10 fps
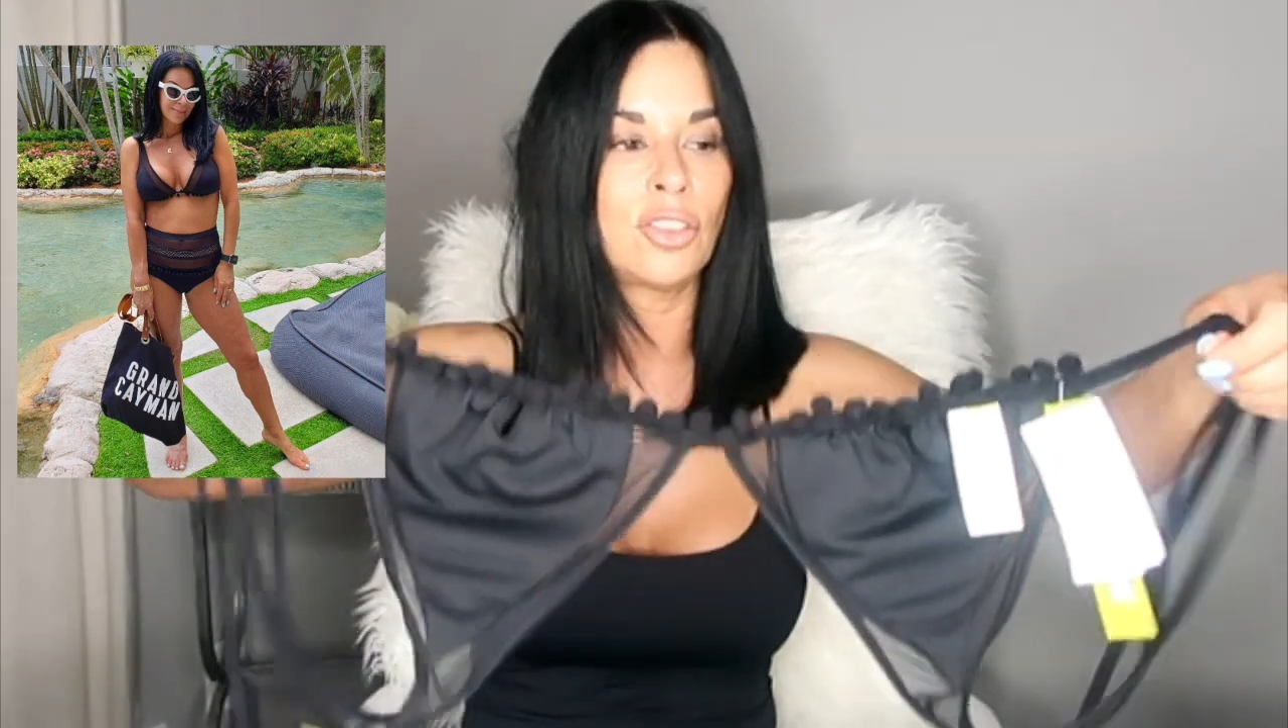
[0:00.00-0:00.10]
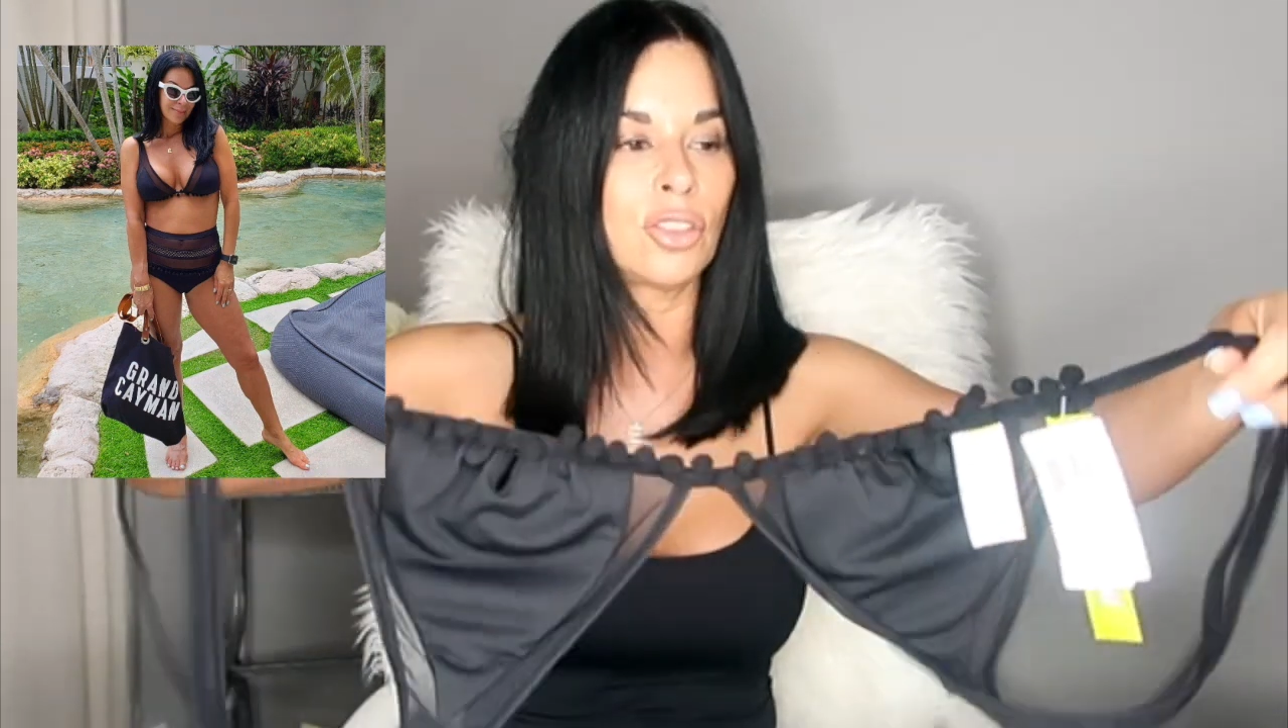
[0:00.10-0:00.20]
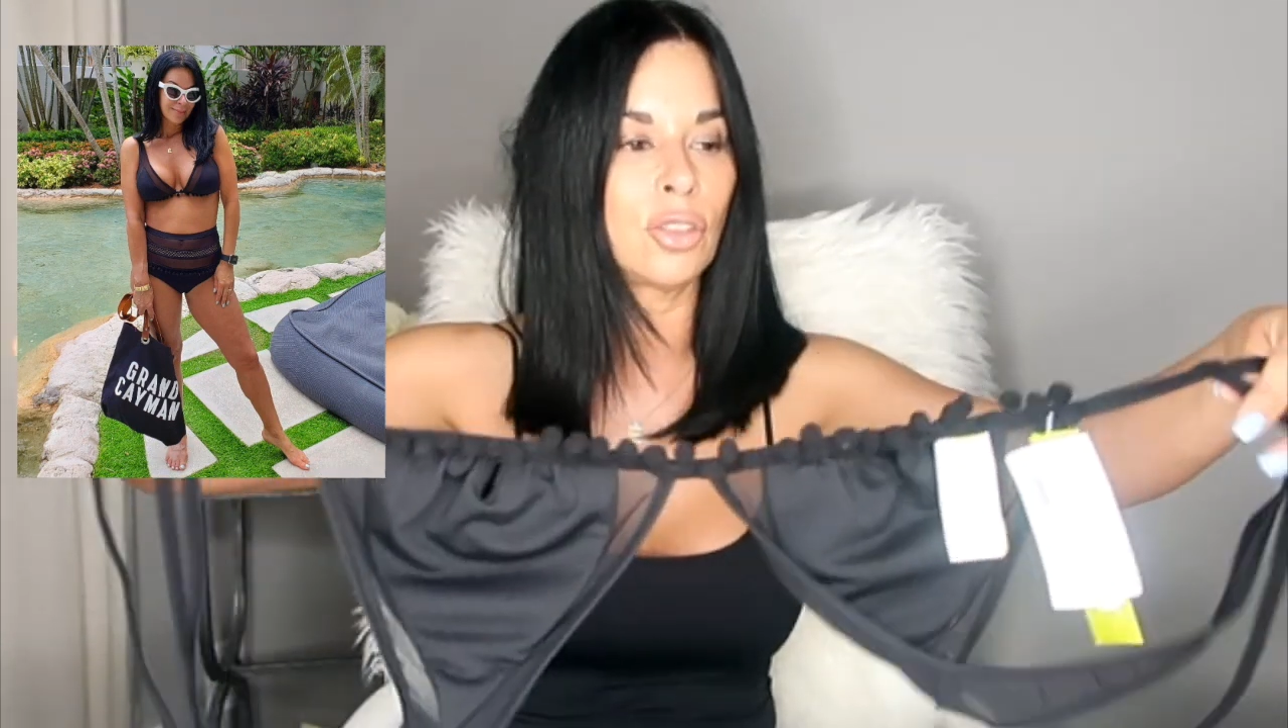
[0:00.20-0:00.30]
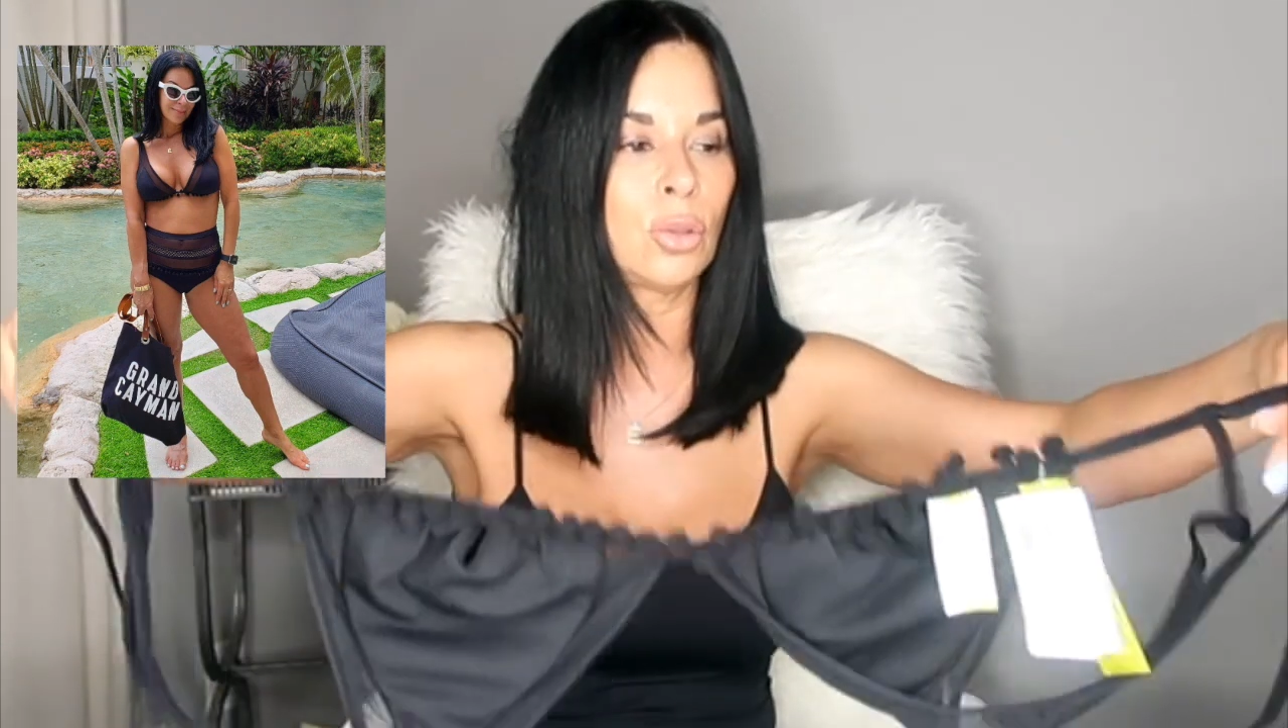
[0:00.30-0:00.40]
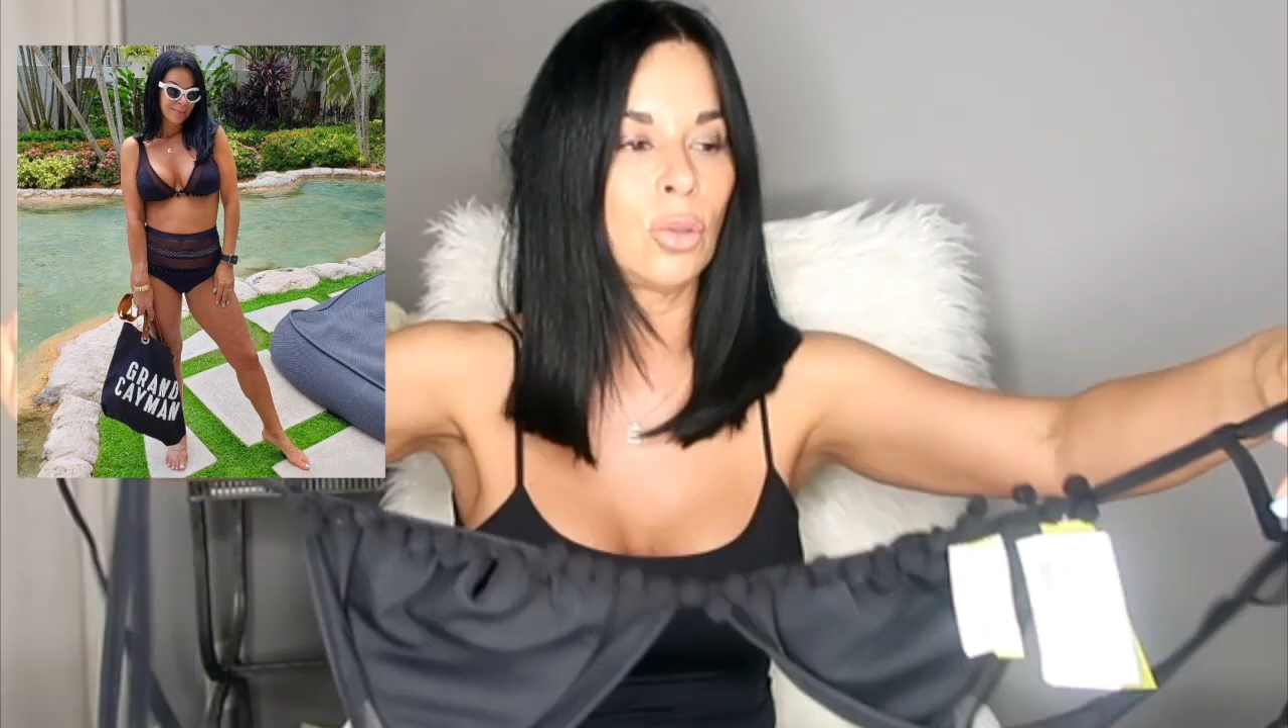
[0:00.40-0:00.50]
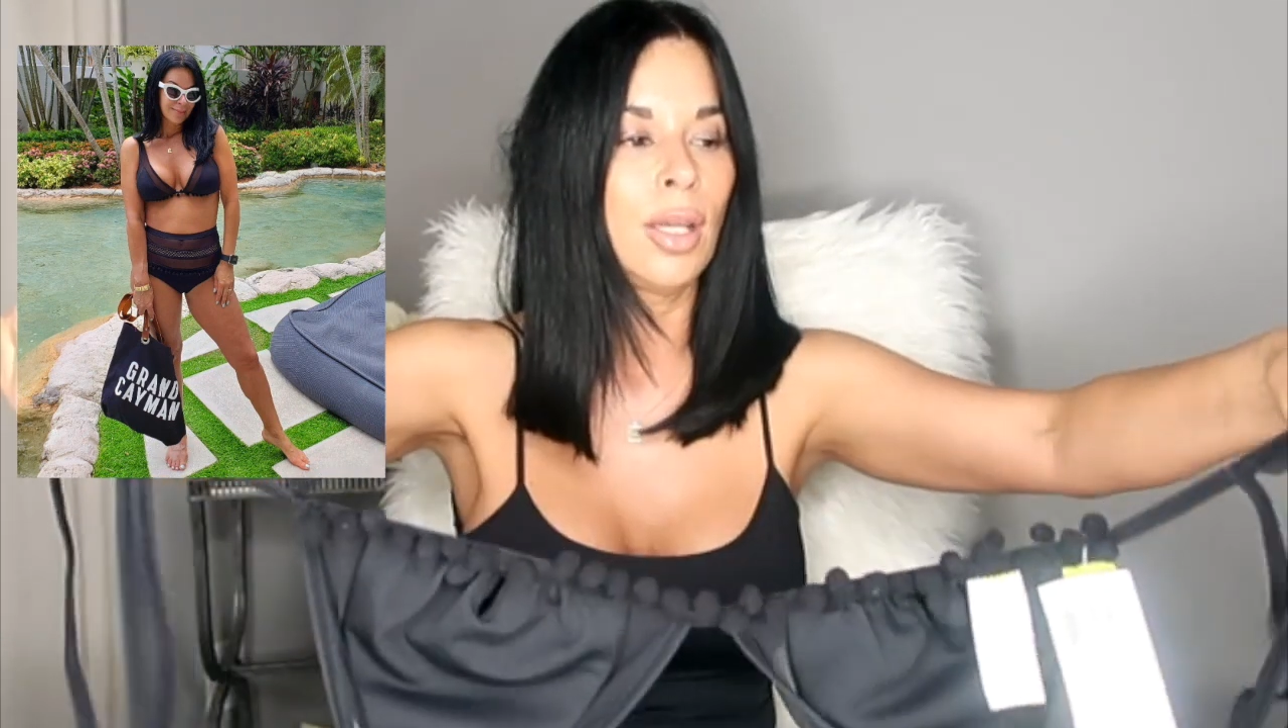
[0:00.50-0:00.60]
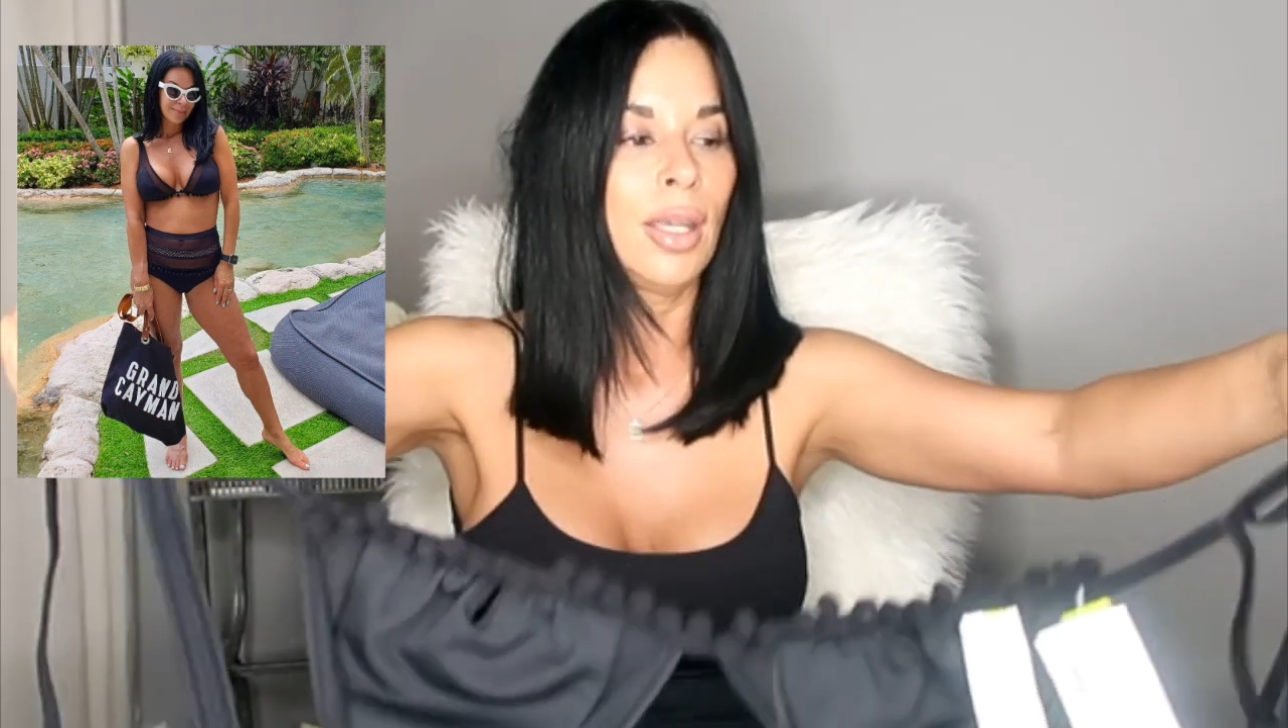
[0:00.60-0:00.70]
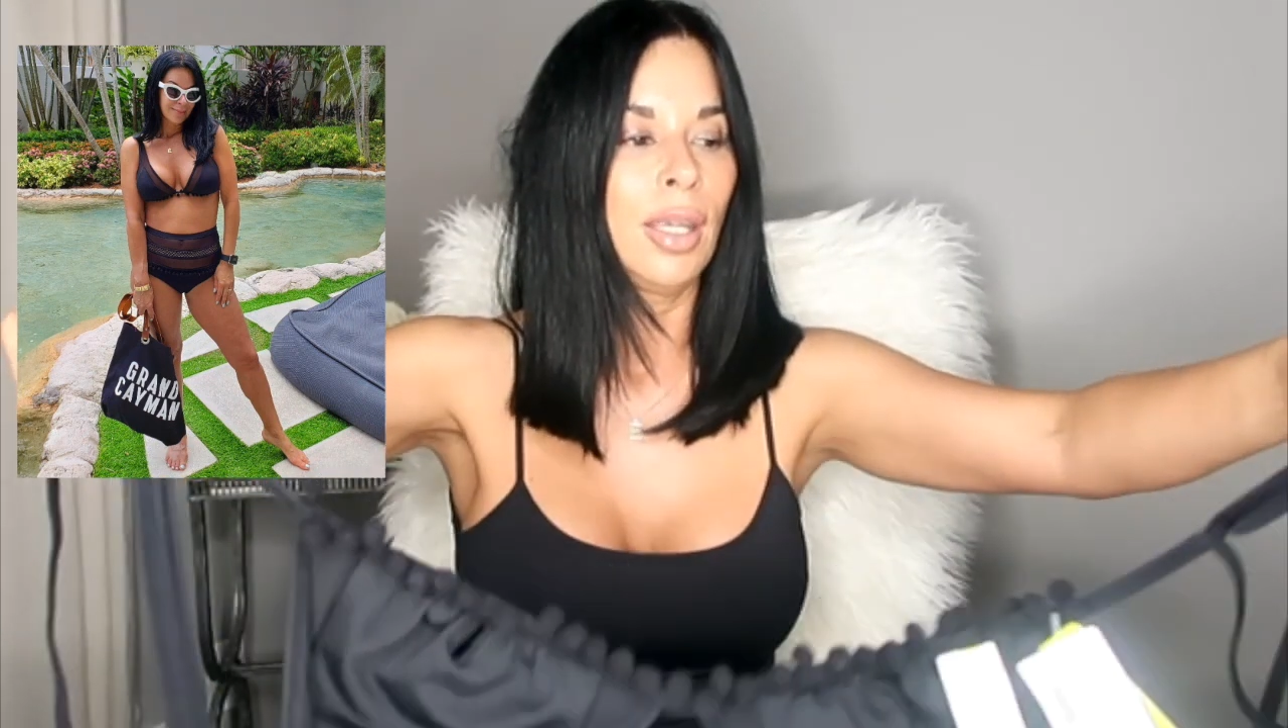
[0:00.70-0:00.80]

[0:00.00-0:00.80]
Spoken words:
do,